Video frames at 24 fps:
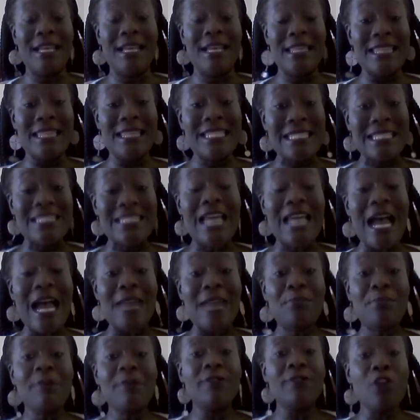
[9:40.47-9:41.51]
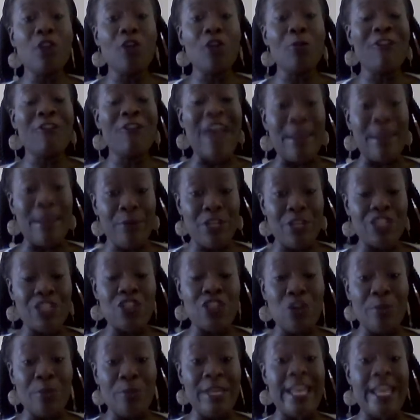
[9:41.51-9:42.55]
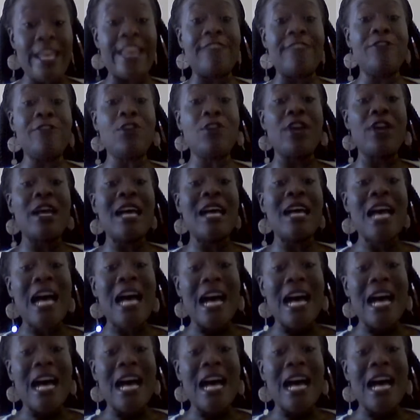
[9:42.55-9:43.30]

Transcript: This type of low vibrational behavior